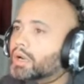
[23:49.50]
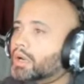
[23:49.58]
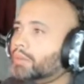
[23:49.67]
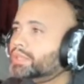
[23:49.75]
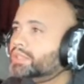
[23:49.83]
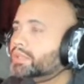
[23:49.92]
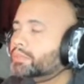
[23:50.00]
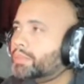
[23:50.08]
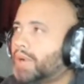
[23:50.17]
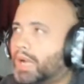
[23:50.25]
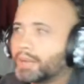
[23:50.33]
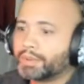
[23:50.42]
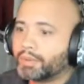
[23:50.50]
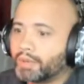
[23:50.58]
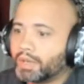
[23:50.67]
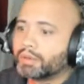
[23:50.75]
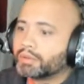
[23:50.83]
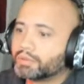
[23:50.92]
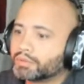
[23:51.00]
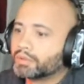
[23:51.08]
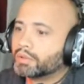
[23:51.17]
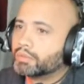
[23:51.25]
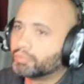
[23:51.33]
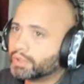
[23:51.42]
He's gonna be popping around
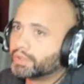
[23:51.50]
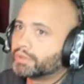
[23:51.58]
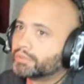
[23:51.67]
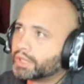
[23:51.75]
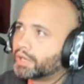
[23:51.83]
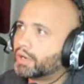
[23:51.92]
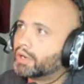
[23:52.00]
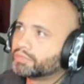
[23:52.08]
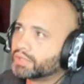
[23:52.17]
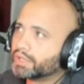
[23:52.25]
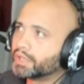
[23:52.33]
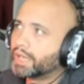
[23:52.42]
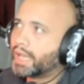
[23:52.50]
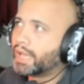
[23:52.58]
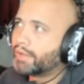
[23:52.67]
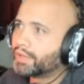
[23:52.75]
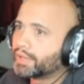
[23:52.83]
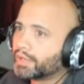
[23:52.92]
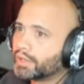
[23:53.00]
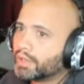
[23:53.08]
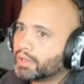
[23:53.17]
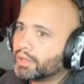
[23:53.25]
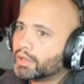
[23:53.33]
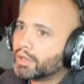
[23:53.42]
really, really often and having
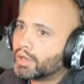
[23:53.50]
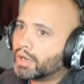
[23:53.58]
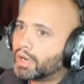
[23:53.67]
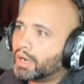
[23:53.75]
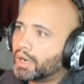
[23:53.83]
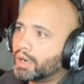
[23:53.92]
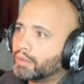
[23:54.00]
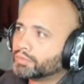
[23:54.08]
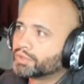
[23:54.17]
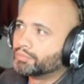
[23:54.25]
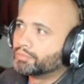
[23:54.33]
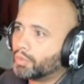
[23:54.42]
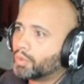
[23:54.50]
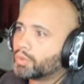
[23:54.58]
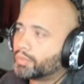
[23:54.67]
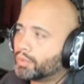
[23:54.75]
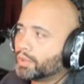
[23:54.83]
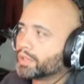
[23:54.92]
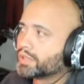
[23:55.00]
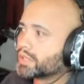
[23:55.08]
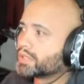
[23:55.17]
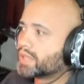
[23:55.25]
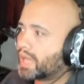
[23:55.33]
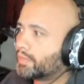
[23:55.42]
some more points on
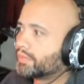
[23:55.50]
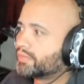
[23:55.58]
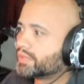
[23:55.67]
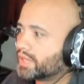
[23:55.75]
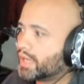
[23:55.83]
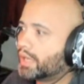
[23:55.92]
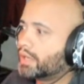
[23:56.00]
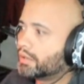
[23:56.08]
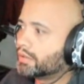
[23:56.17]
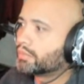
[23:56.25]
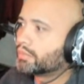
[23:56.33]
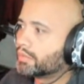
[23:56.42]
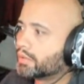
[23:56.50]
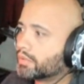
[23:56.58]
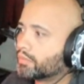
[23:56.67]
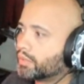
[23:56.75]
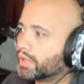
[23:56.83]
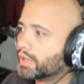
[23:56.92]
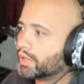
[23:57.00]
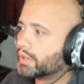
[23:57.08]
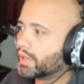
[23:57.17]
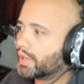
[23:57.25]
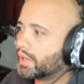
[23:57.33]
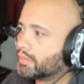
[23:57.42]
top of his health with
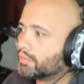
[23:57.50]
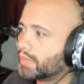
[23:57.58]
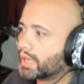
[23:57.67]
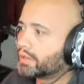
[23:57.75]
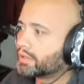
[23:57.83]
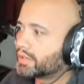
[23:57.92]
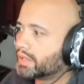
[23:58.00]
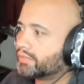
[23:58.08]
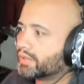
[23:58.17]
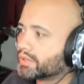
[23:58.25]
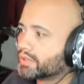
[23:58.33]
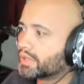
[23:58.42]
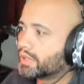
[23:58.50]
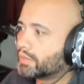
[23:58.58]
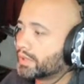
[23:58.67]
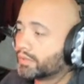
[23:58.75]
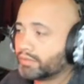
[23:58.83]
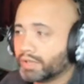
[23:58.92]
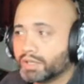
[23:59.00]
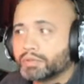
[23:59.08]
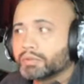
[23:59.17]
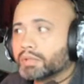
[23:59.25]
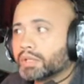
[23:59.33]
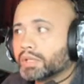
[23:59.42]
a minor defense up and
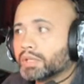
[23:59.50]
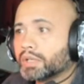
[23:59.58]
eventually